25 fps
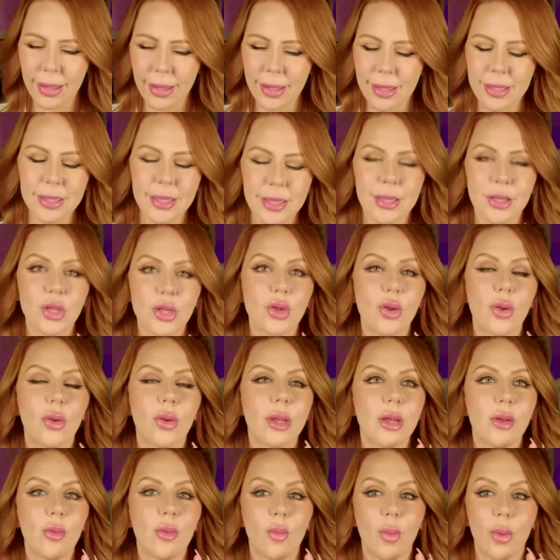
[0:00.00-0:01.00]
He says you don't
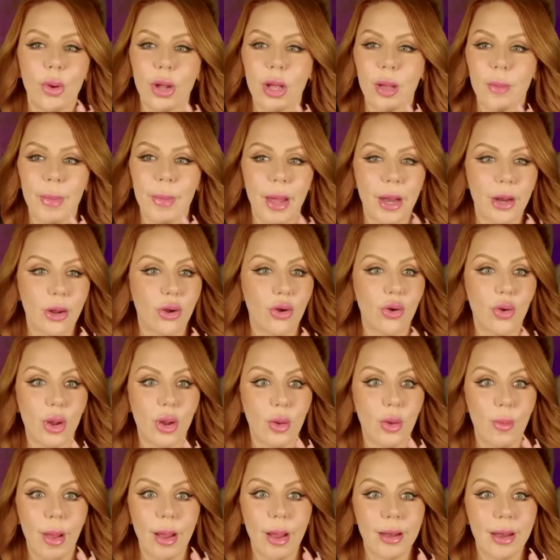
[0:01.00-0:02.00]
need to worry about a
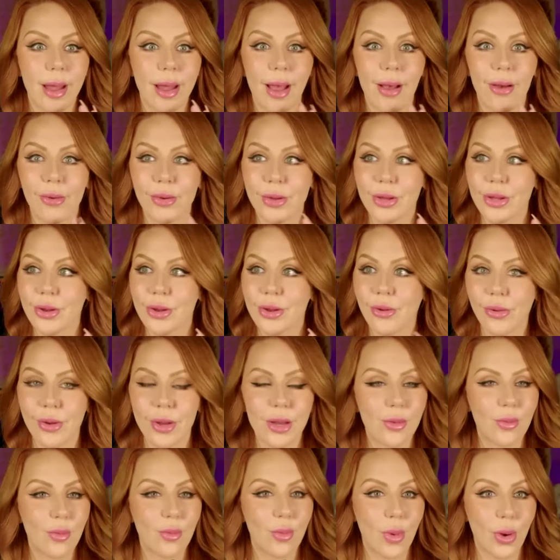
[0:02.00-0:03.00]
career right now. You don't
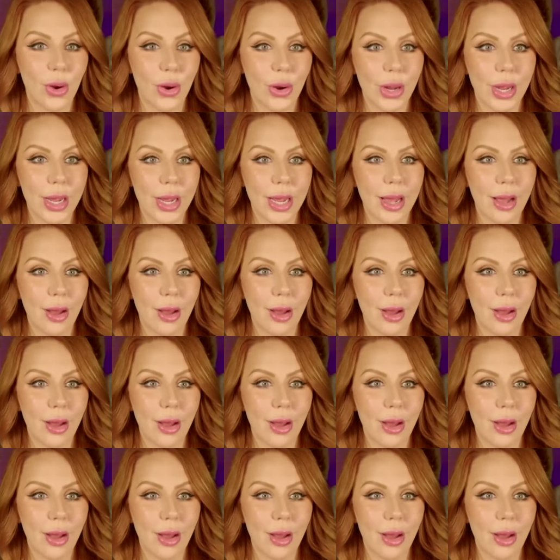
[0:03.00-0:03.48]
need to worry